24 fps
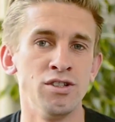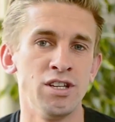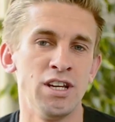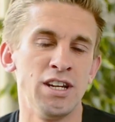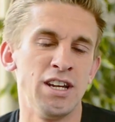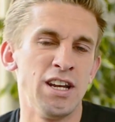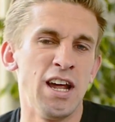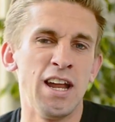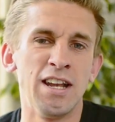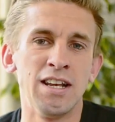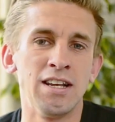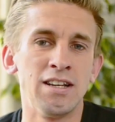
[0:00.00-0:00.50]

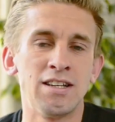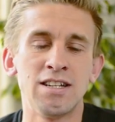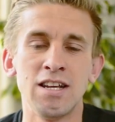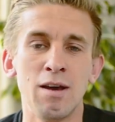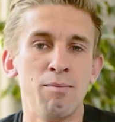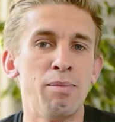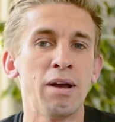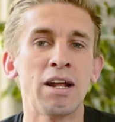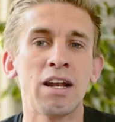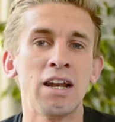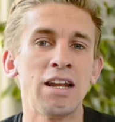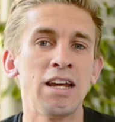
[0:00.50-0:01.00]
and
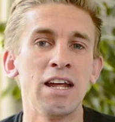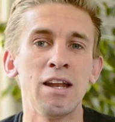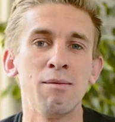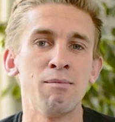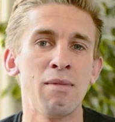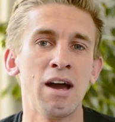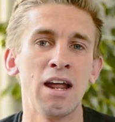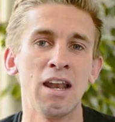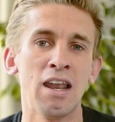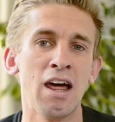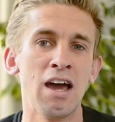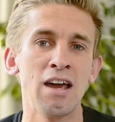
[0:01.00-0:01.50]
typically in
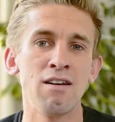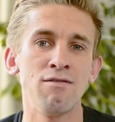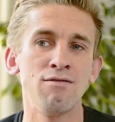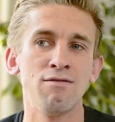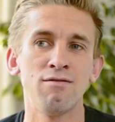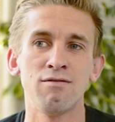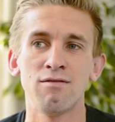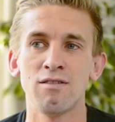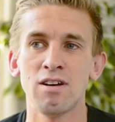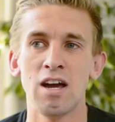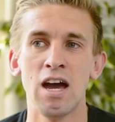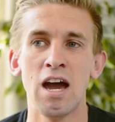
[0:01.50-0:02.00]
my life,